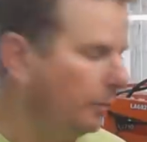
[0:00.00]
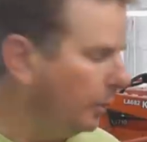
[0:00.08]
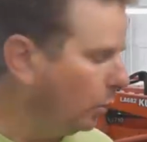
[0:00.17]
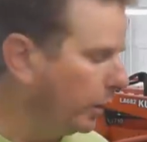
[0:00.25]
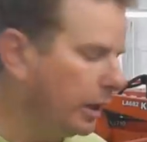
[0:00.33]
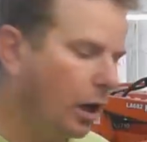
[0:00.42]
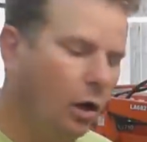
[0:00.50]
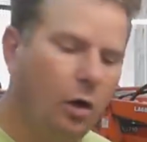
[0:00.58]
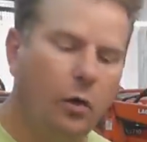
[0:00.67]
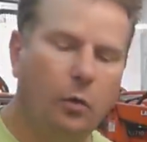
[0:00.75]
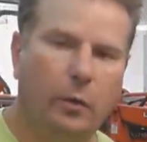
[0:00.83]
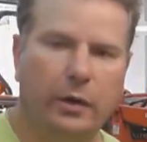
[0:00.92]
But we are
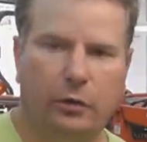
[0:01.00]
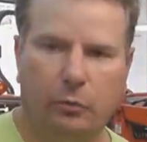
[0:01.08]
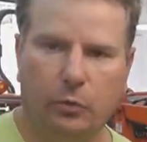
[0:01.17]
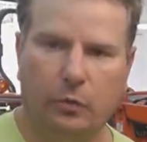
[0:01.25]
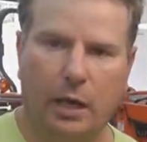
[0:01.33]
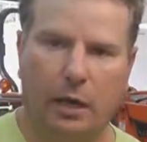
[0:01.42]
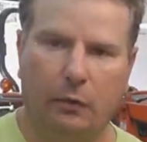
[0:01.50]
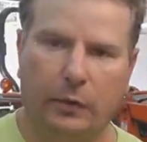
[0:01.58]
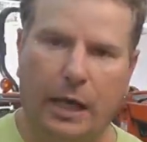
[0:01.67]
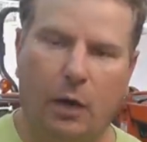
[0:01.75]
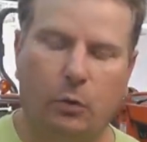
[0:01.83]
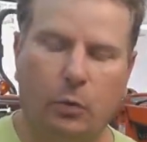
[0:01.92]
all the way through now.
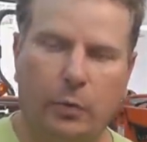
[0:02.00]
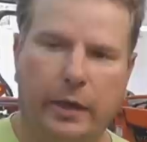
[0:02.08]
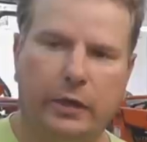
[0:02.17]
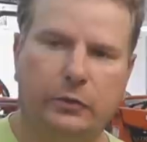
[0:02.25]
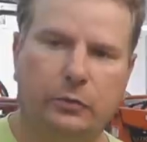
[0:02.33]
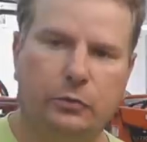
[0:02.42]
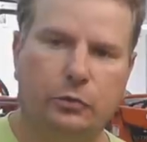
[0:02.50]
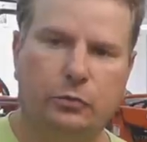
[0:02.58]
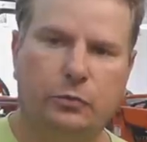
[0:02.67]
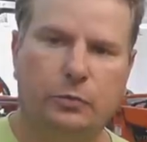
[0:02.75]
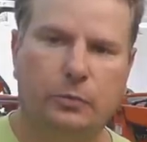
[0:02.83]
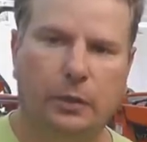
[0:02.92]
Now we're ready to
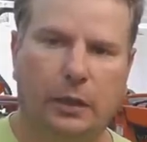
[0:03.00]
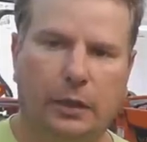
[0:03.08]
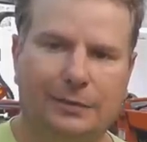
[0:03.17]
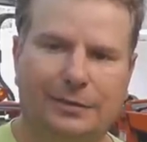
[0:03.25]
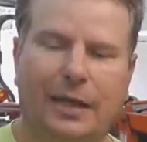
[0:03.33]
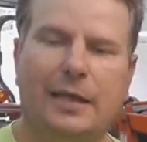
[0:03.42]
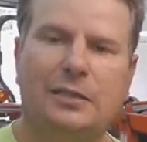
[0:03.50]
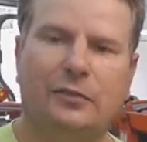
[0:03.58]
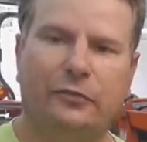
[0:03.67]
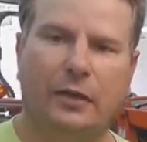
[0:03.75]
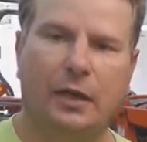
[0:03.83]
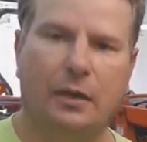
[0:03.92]
uh, test
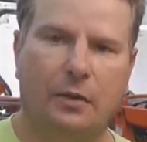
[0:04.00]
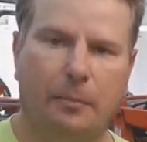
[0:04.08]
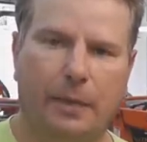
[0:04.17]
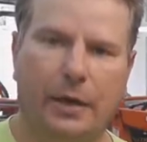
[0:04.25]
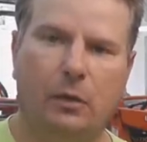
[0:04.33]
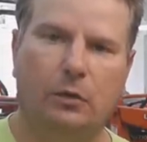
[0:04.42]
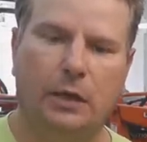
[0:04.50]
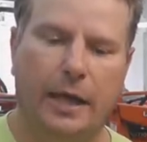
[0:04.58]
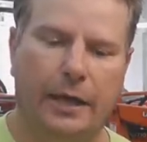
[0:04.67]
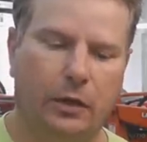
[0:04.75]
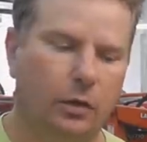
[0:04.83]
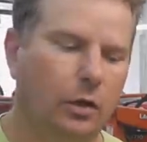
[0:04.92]
fit the barrel
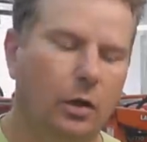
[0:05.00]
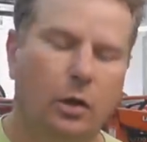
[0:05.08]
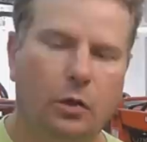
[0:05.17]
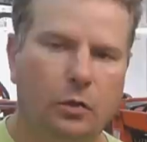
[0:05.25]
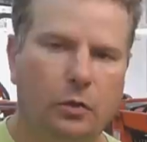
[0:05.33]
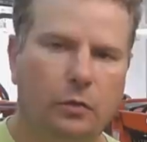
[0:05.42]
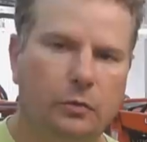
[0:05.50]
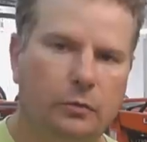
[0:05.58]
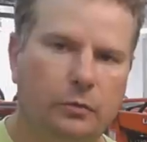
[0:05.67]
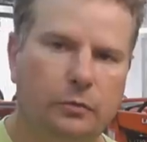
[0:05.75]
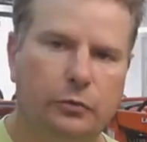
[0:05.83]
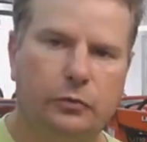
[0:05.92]
liner
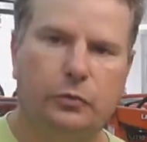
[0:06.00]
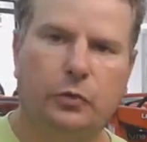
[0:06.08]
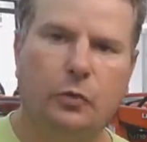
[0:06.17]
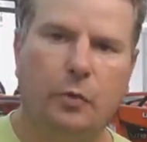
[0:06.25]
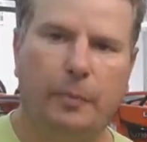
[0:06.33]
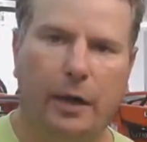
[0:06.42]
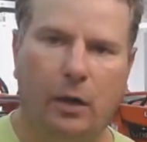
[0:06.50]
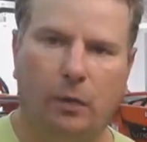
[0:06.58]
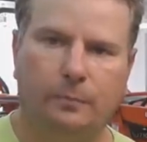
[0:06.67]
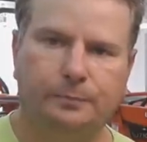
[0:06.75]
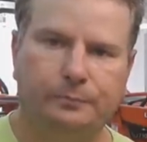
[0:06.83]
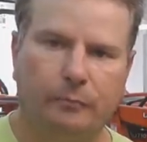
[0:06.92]
to the
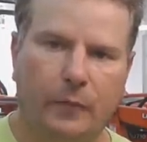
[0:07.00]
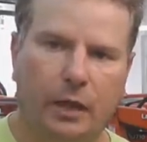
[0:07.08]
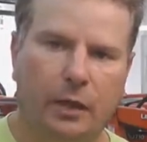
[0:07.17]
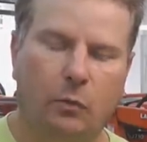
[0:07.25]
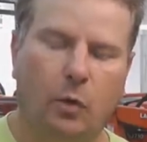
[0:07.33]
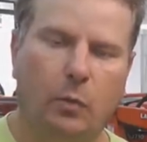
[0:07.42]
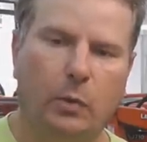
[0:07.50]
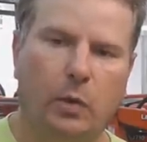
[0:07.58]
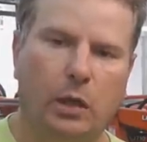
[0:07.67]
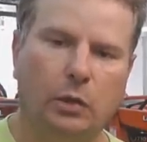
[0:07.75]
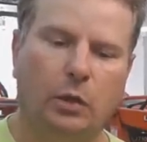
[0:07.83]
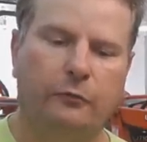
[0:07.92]
barrel. And what we
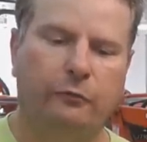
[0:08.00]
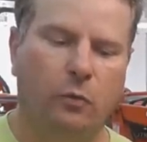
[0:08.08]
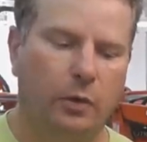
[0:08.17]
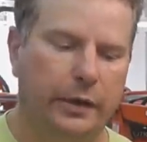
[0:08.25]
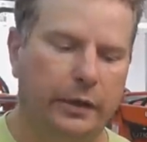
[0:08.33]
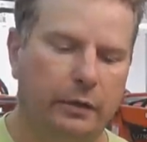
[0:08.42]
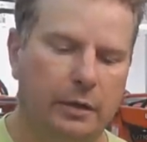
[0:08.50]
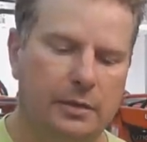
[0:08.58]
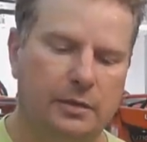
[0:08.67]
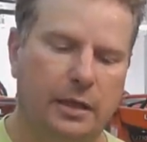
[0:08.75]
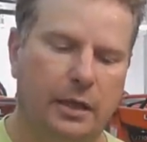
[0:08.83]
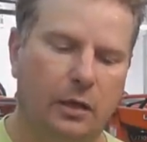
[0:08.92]
want to look for here
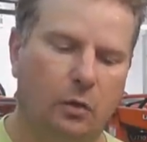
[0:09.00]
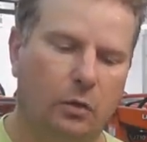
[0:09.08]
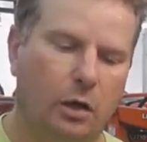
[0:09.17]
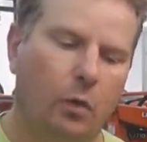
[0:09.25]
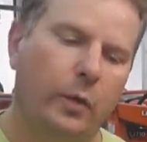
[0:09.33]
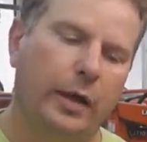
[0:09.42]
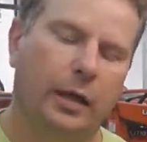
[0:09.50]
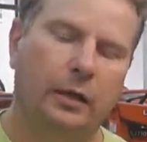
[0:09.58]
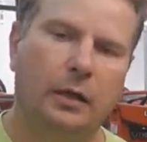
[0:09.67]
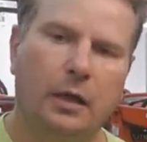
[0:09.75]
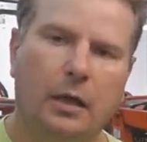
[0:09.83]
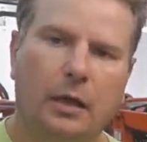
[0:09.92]
is that it'll go
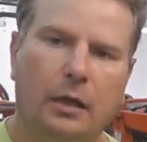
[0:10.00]
in